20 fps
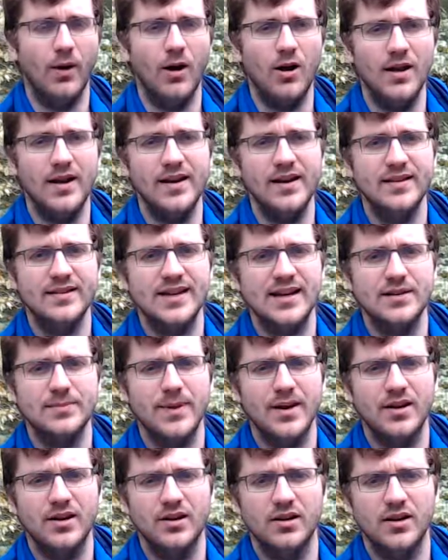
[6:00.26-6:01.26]
in the
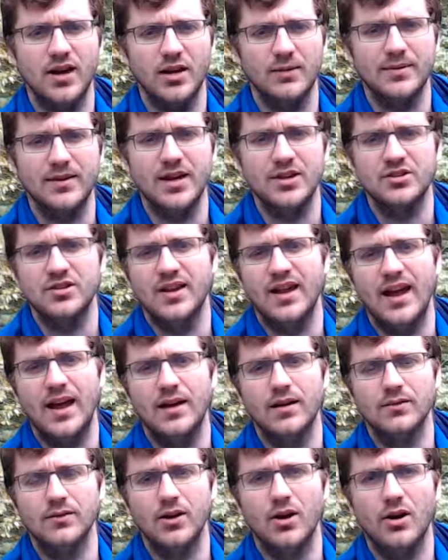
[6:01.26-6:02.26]
SageMaker documentation, they
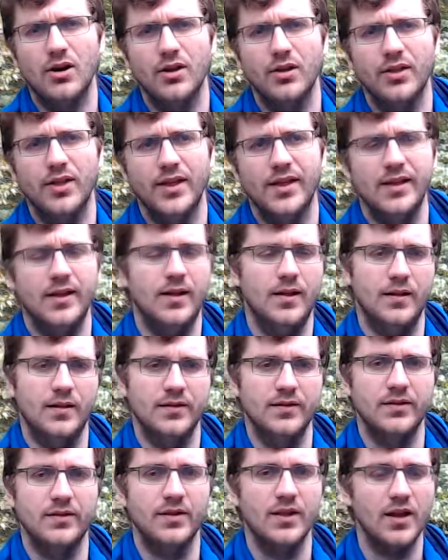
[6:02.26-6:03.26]
have all
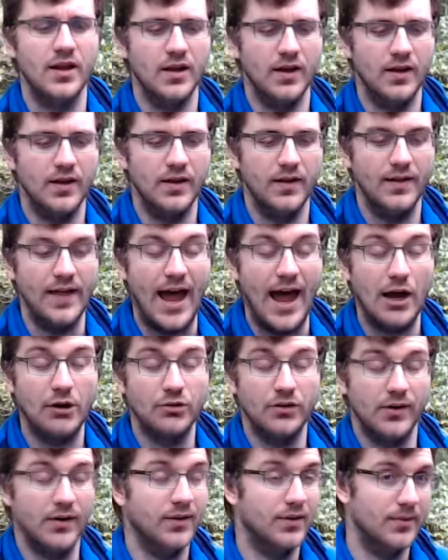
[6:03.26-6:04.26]
the
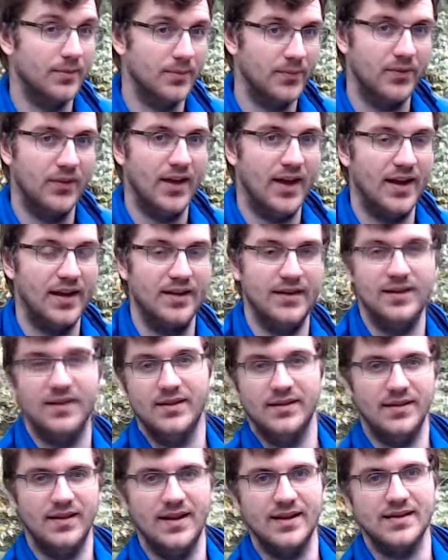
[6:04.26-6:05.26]
algorithms that
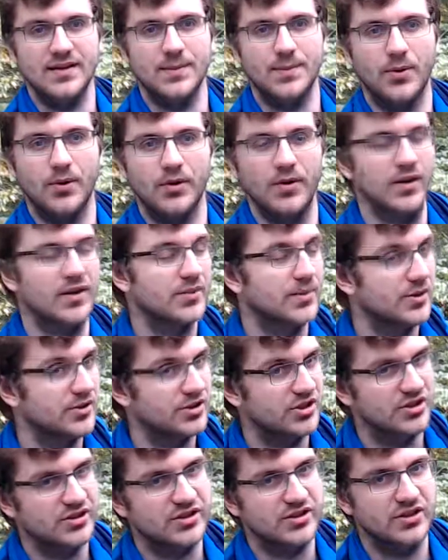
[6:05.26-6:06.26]
it supports,
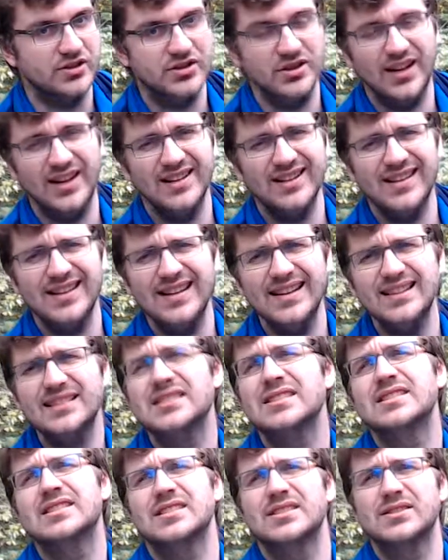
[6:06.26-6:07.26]
which is at
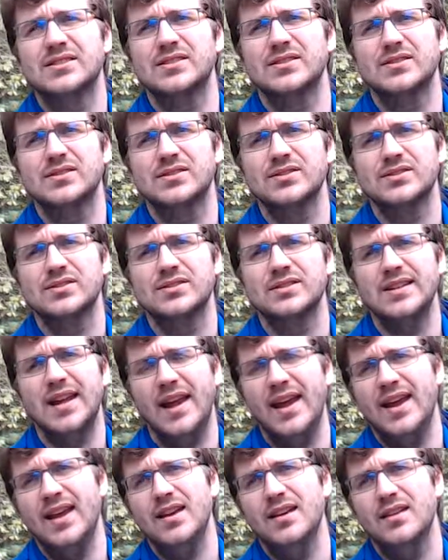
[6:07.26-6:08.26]
least
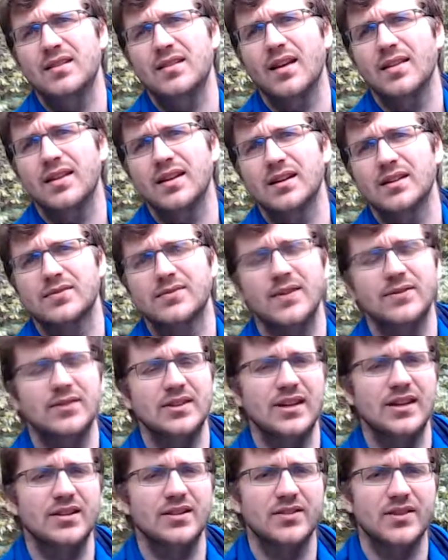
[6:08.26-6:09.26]
10, I think it's
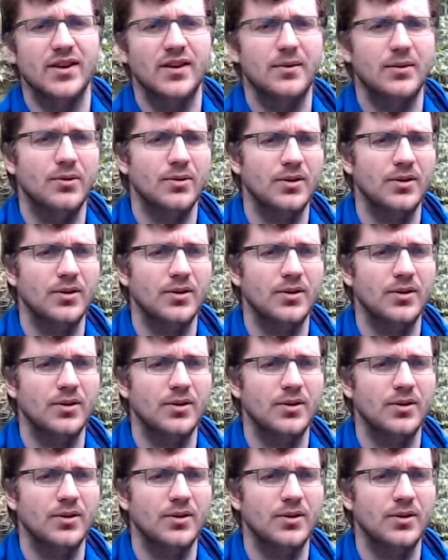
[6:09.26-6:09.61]
15 or so,